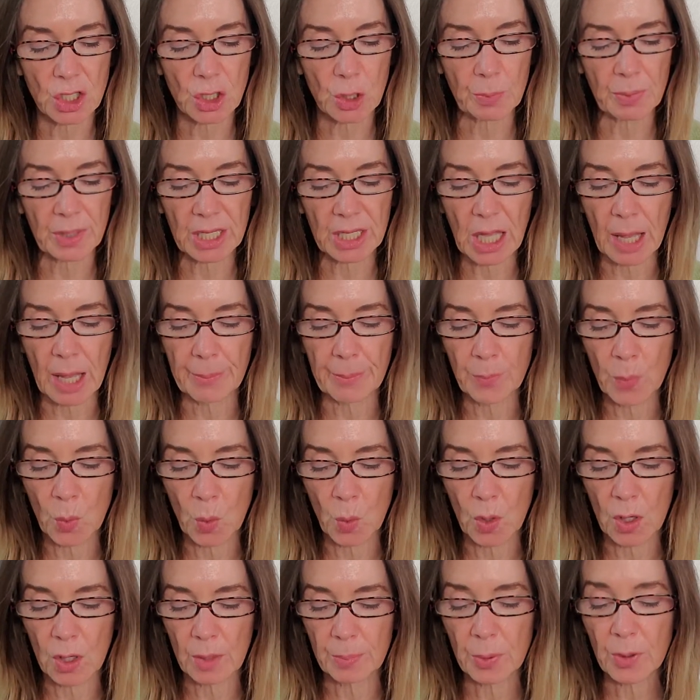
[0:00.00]
you become
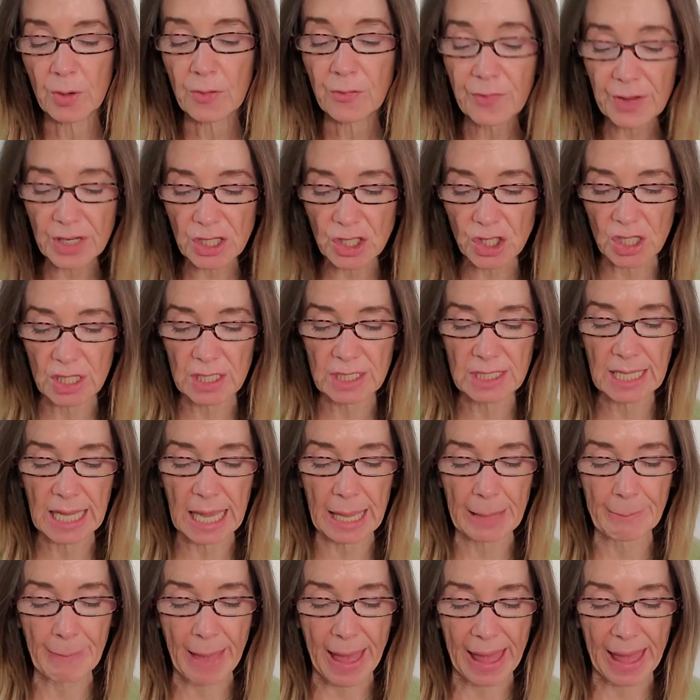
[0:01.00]
more proficient at